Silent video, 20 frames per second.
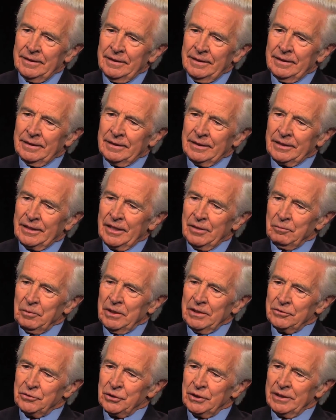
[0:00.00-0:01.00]
And it gave
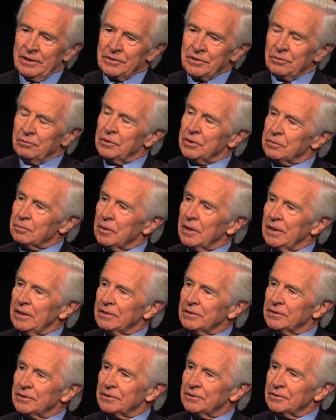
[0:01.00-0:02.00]
me a chance in
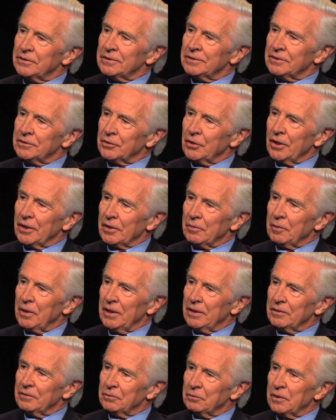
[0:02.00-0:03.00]
response to talk
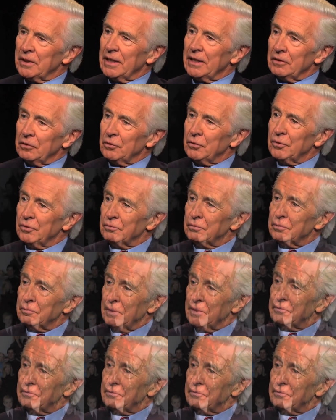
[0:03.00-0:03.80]
about what I learned from my